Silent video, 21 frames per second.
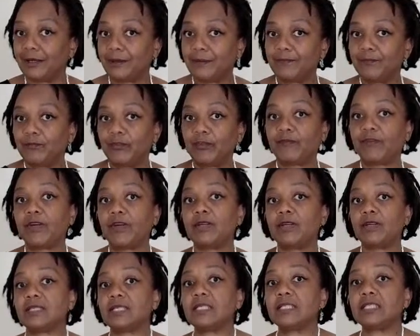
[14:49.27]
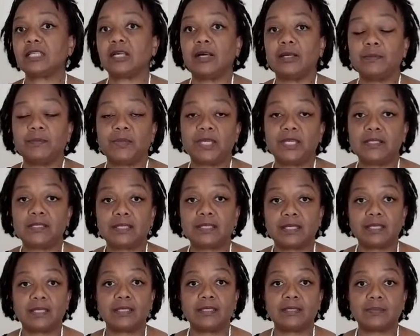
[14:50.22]
reversing
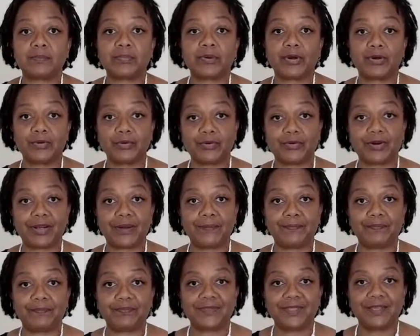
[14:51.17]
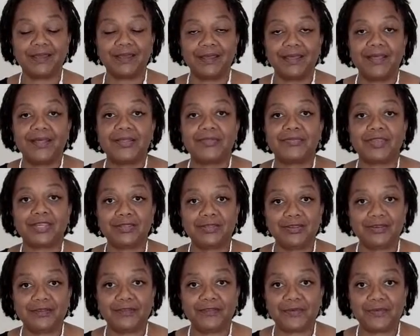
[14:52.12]
diabetes program. Thank you
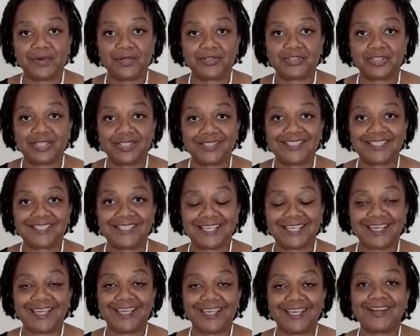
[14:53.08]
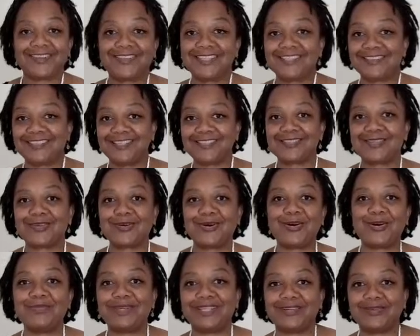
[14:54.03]
for watching today. I think there's a
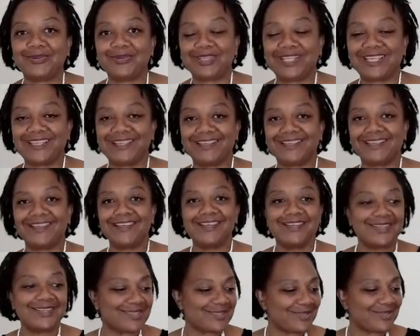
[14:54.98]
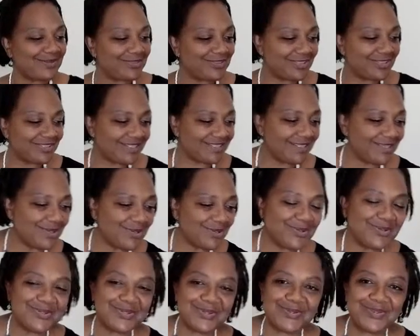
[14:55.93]
comment on here, so I'll just see
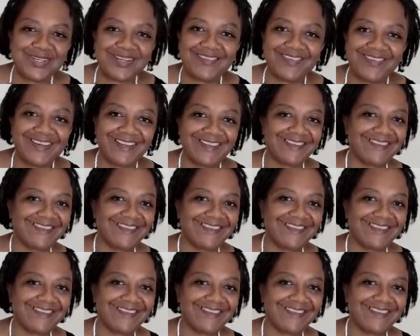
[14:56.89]
who's online.